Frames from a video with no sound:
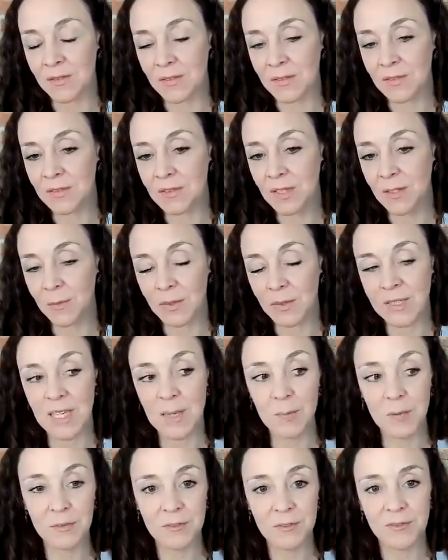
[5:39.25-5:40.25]
And so if we
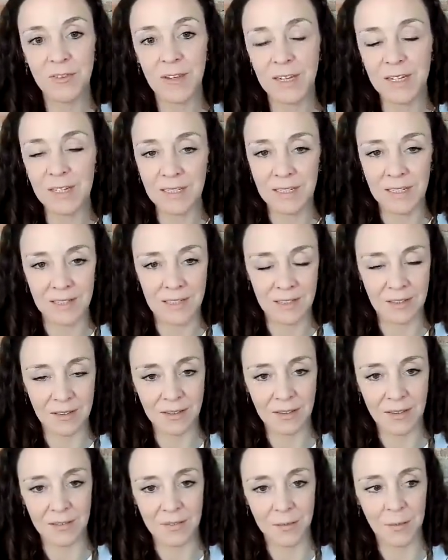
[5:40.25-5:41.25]
keep on failing in our
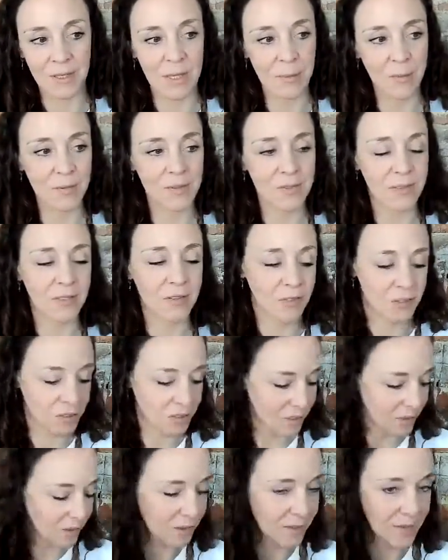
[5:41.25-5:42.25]
lives, if we keep on saying, oh
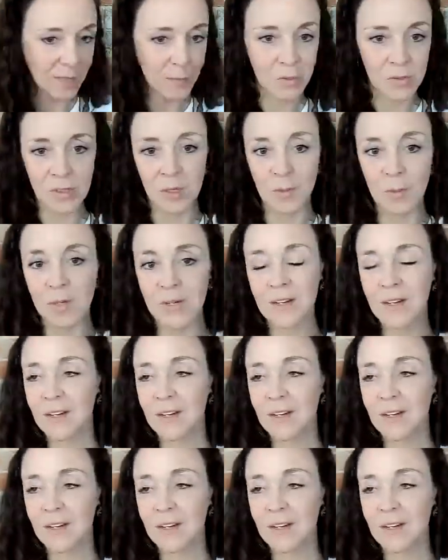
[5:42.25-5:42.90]
shit, I can't keep a job,